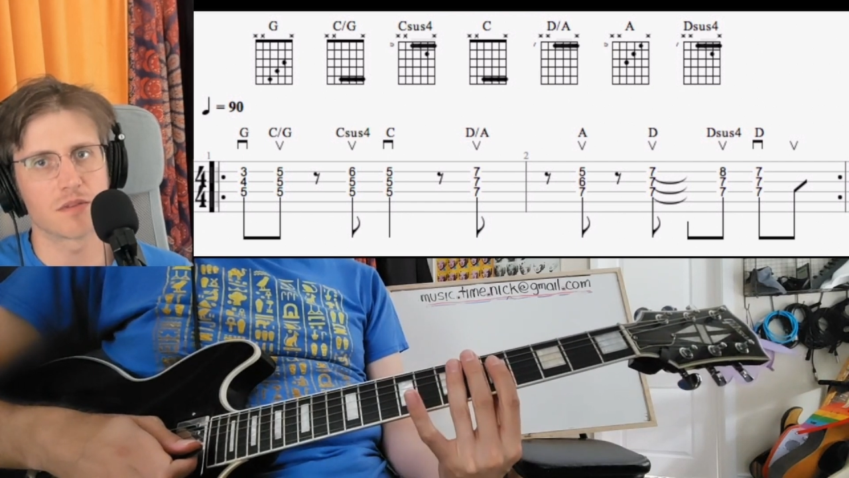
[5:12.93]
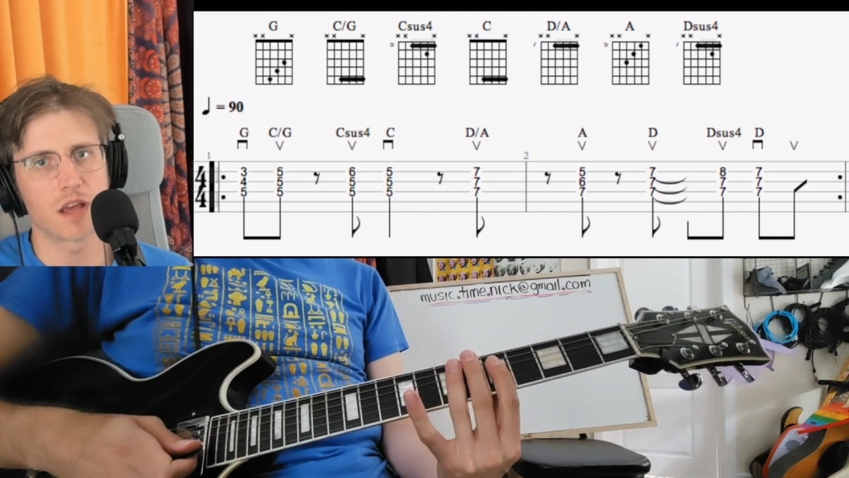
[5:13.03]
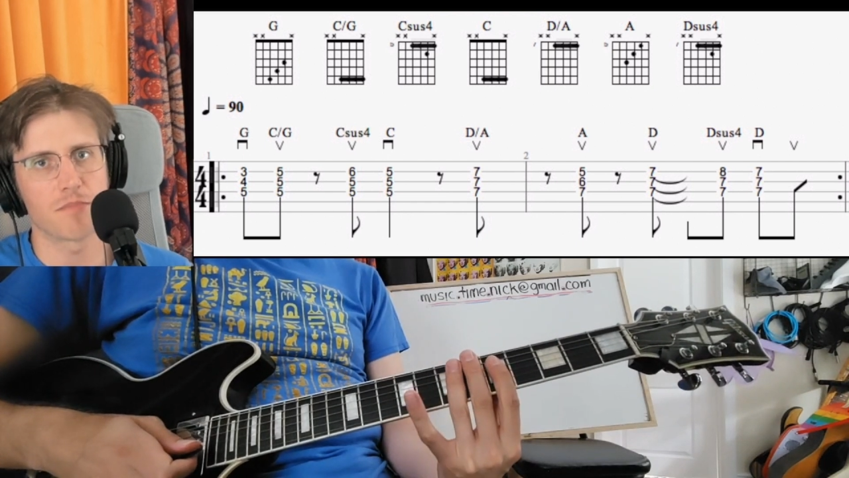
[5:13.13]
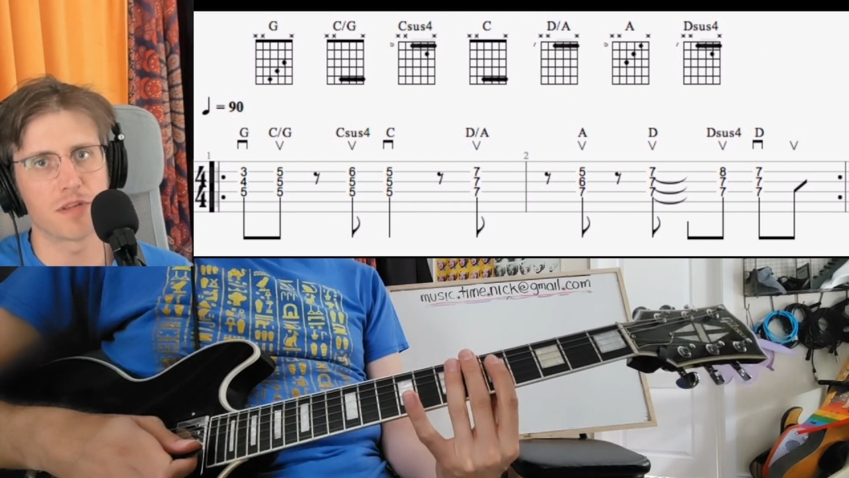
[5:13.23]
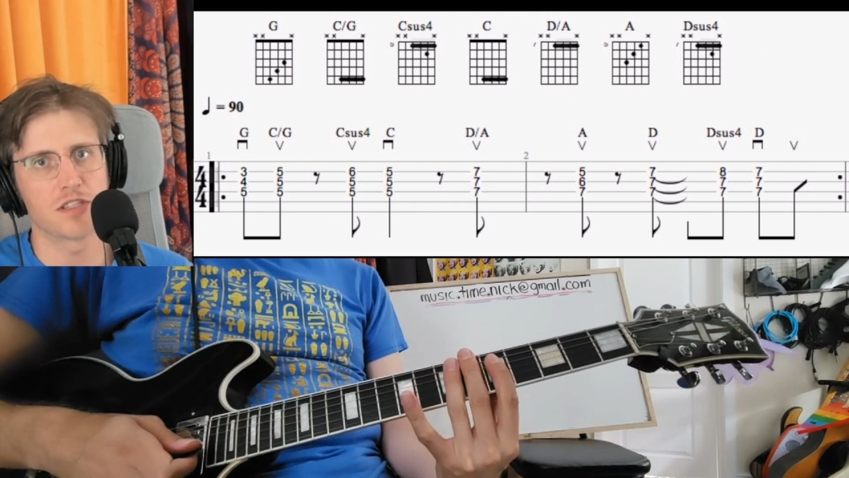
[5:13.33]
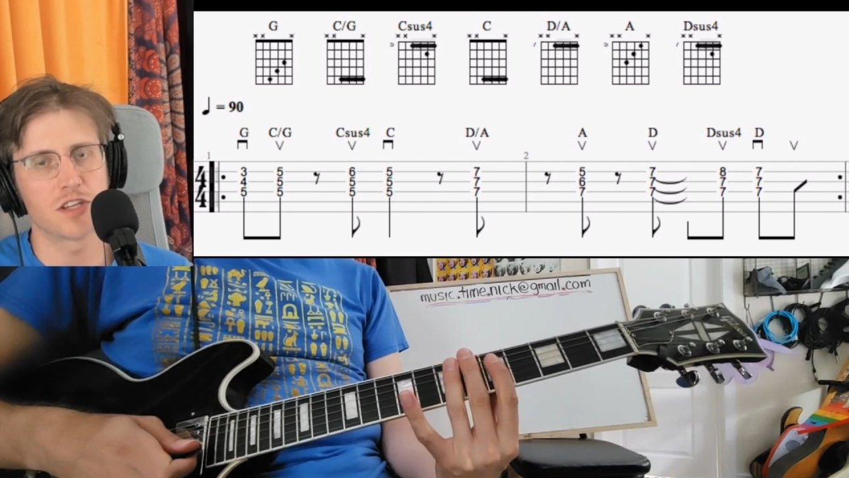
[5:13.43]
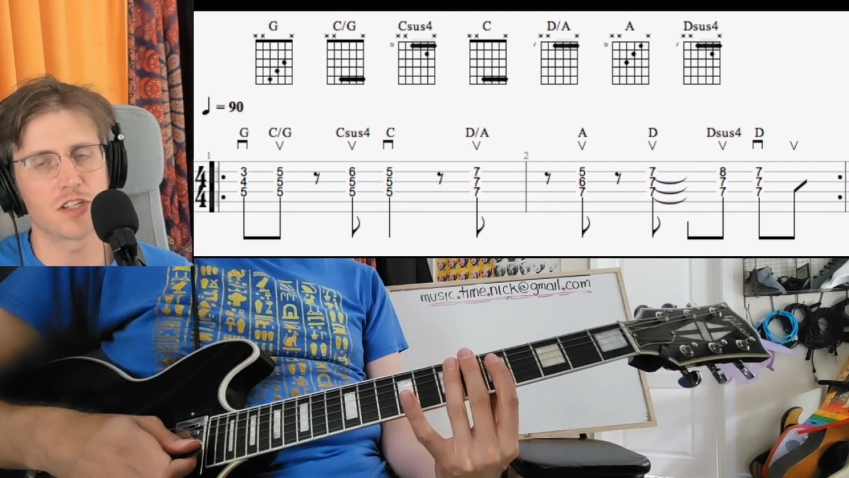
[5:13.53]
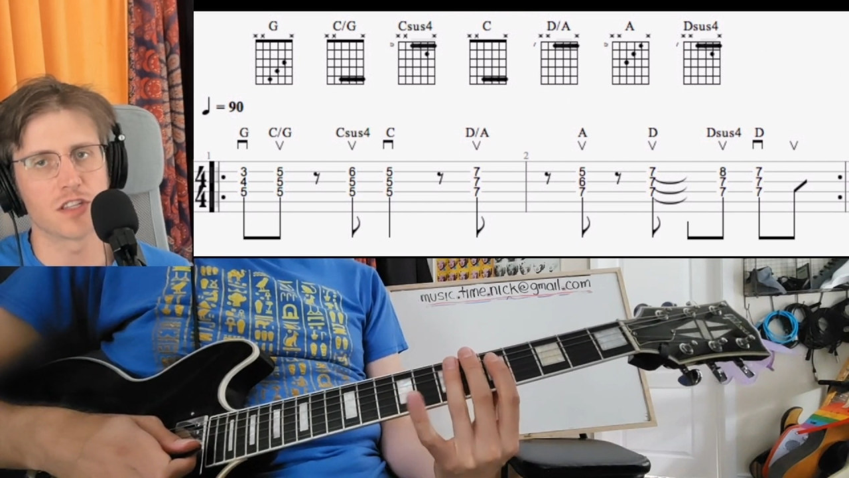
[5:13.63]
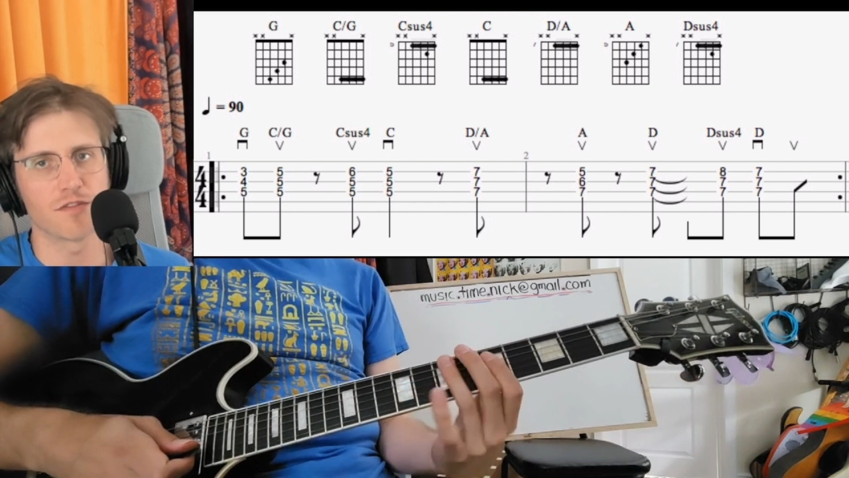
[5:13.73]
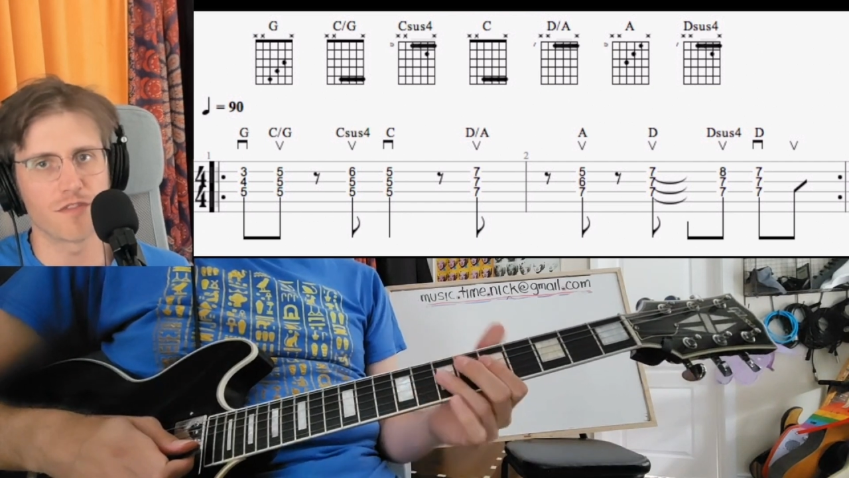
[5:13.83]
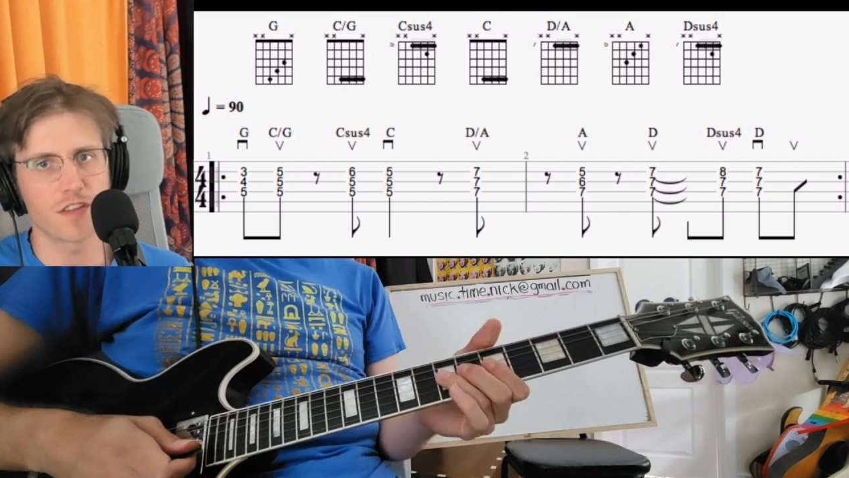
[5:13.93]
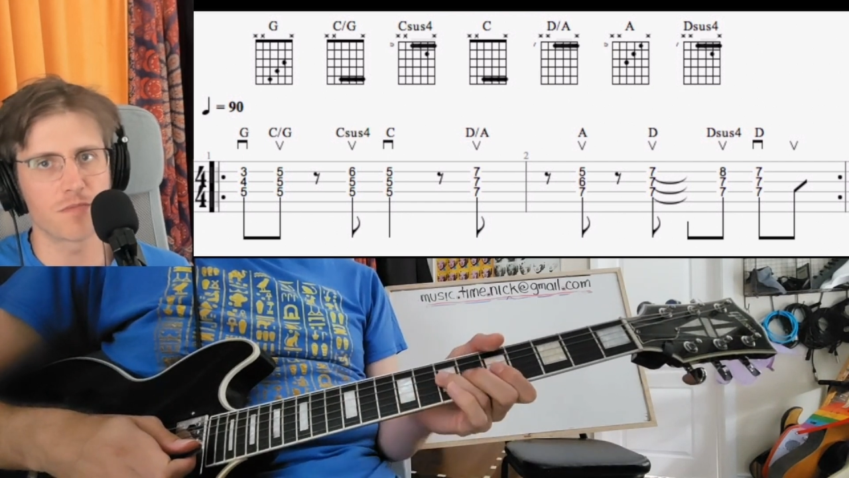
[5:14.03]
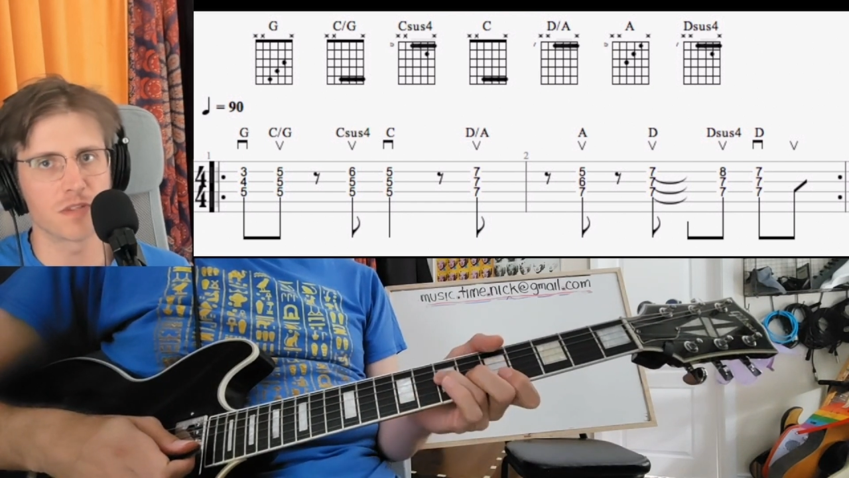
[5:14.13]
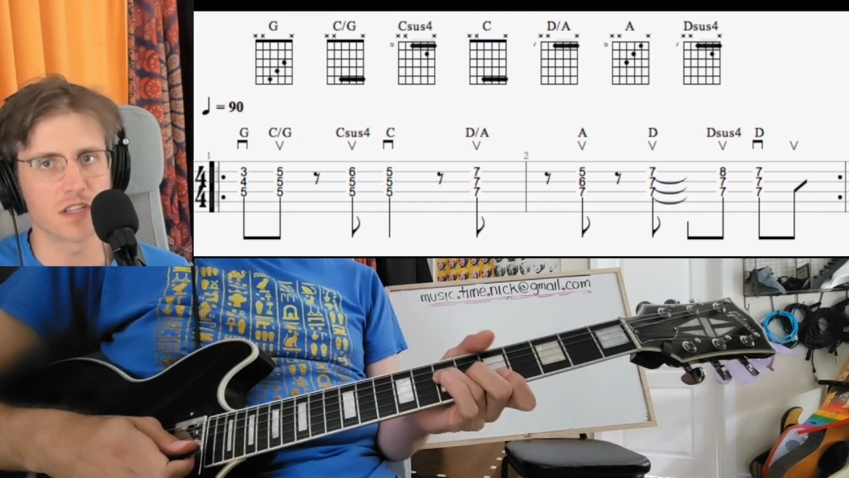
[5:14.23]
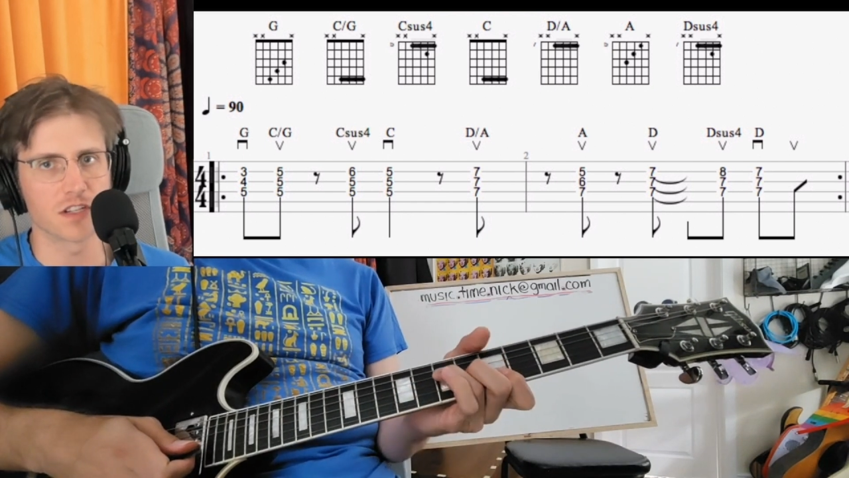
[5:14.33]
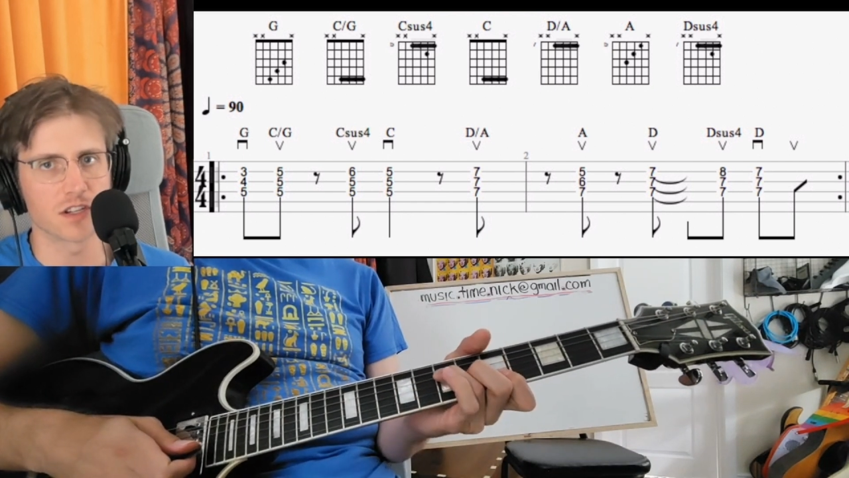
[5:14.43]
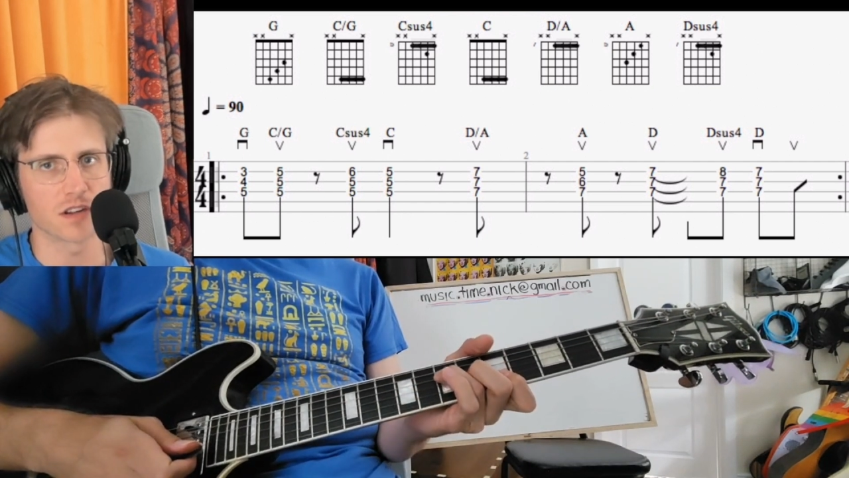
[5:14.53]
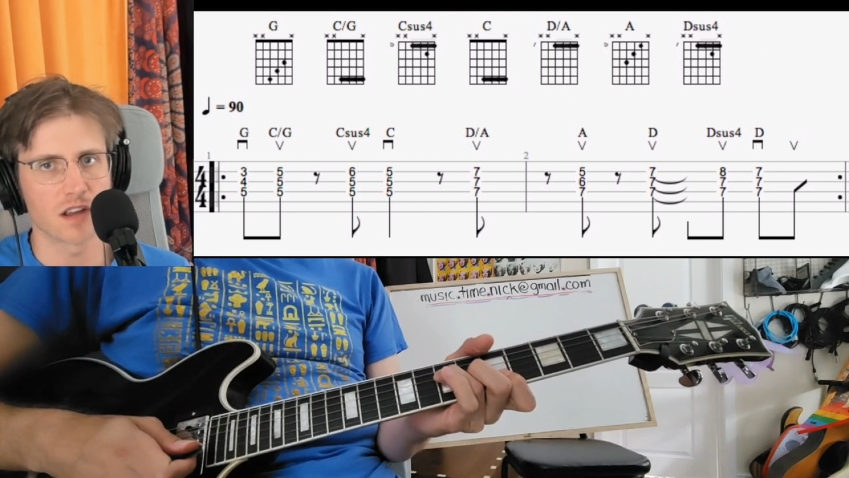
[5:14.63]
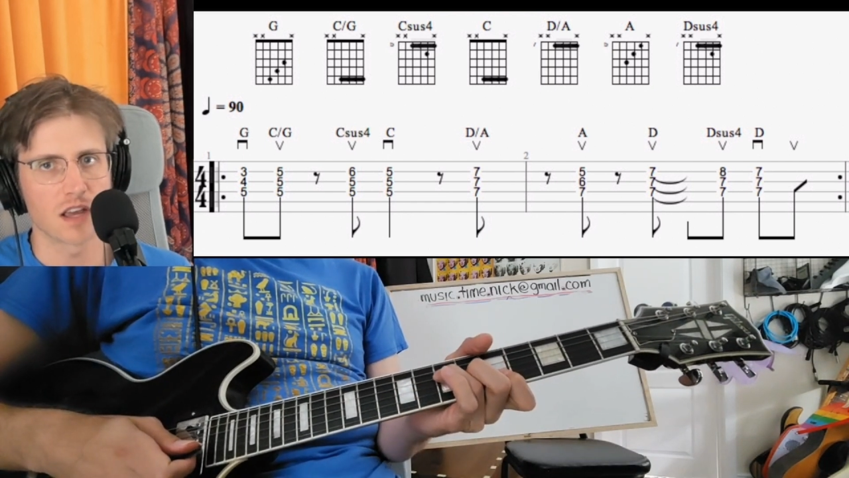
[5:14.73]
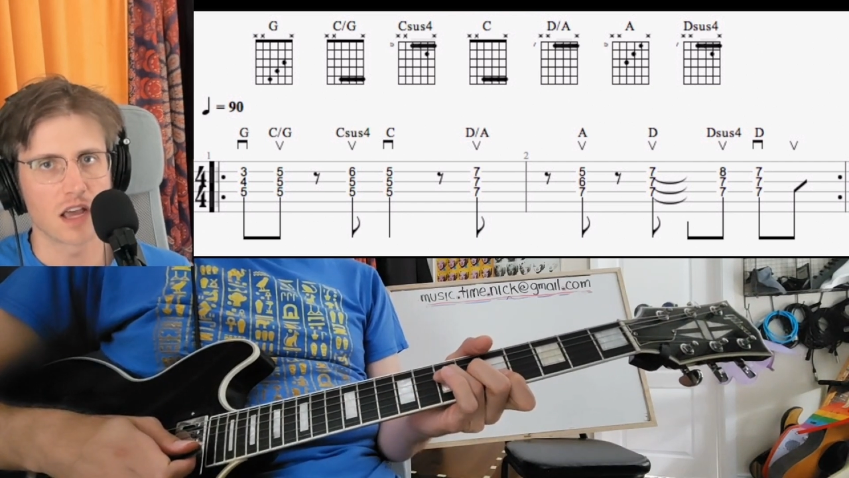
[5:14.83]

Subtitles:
position, the fifth position,